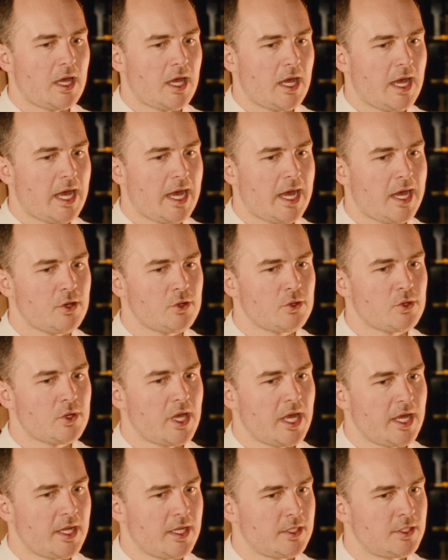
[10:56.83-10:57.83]
How
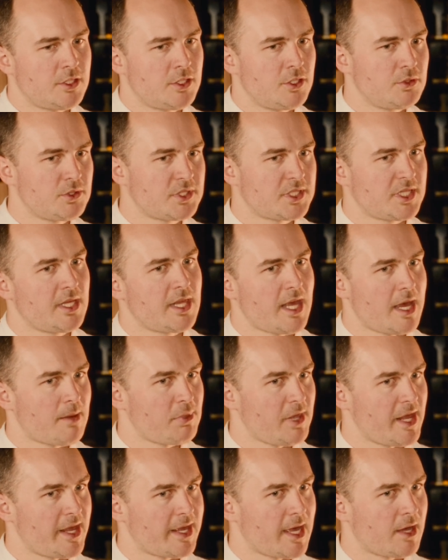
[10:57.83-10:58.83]
do you see that
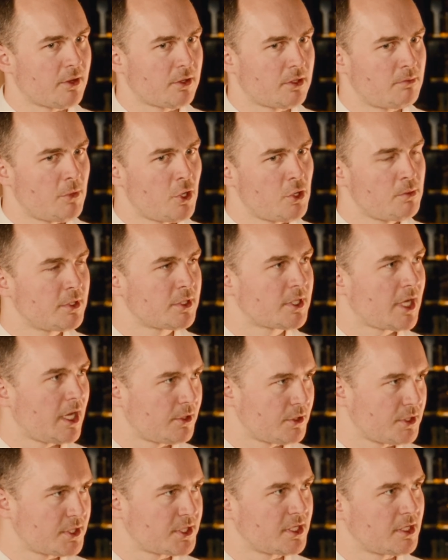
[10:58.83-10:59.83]
playing out at the moment? How
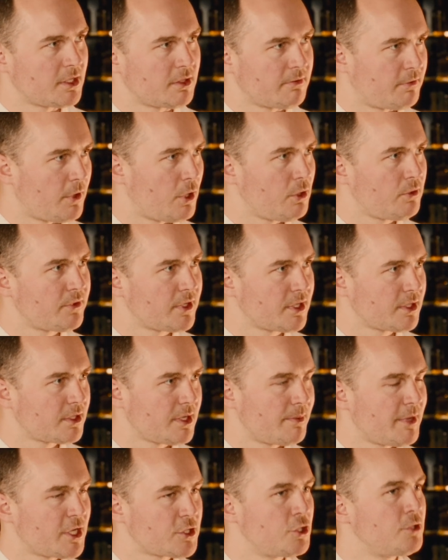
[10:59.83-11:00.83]
do you see it evolving? Because I
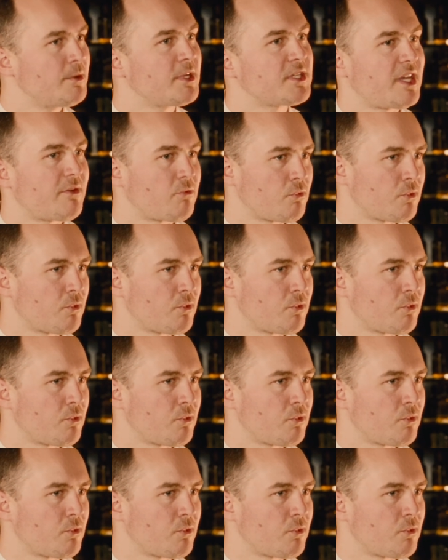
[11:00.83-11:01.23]
imagine you must have a